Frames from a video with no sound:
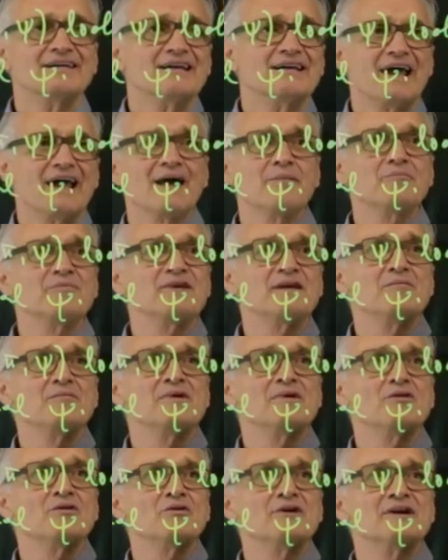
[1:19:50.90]
Empty
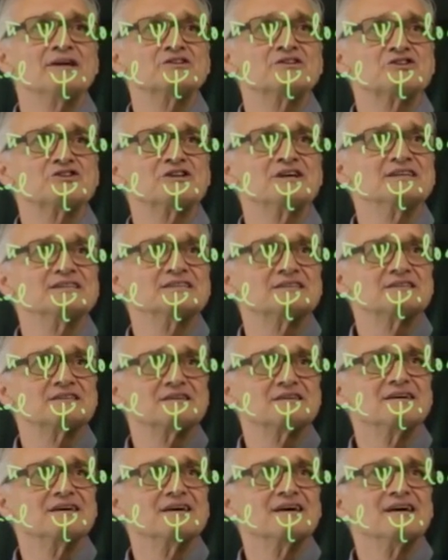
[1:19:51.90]
mu is just
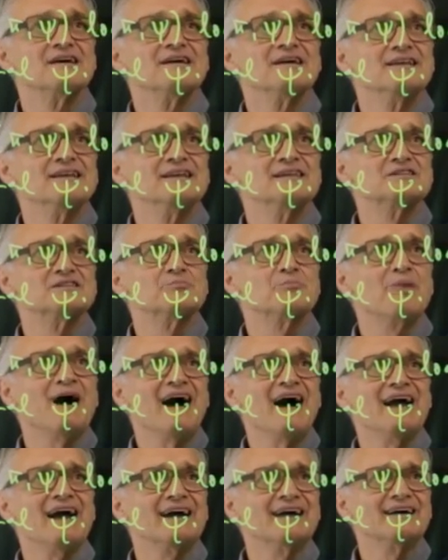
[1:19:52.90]
this
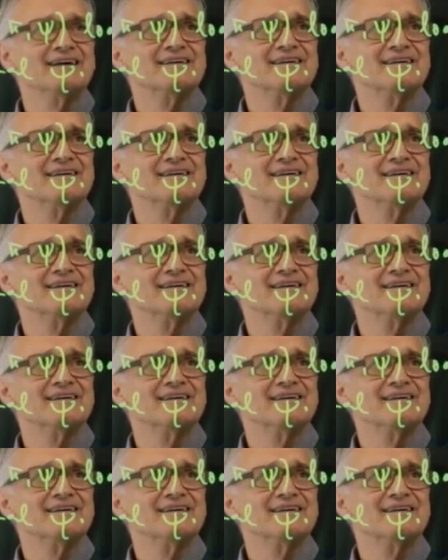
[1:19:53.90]
pi,